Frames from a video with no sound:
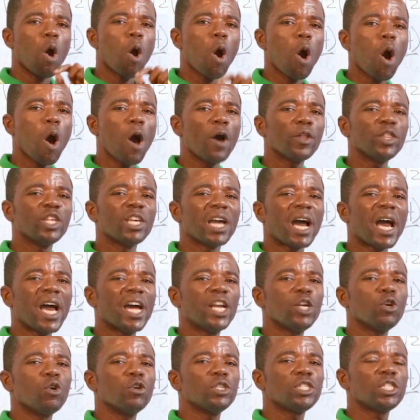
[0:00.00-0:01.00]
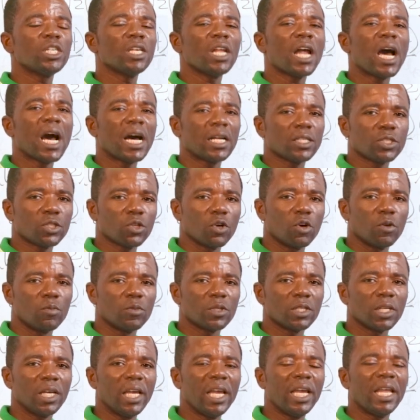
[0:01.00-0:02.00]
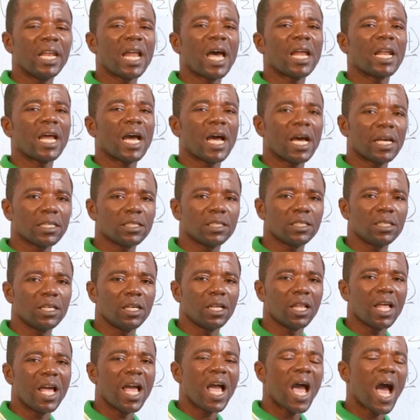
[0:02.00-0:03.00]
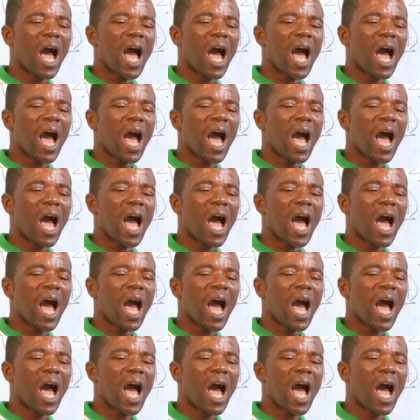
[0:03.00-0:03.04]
all the hydrogen atoms in an acid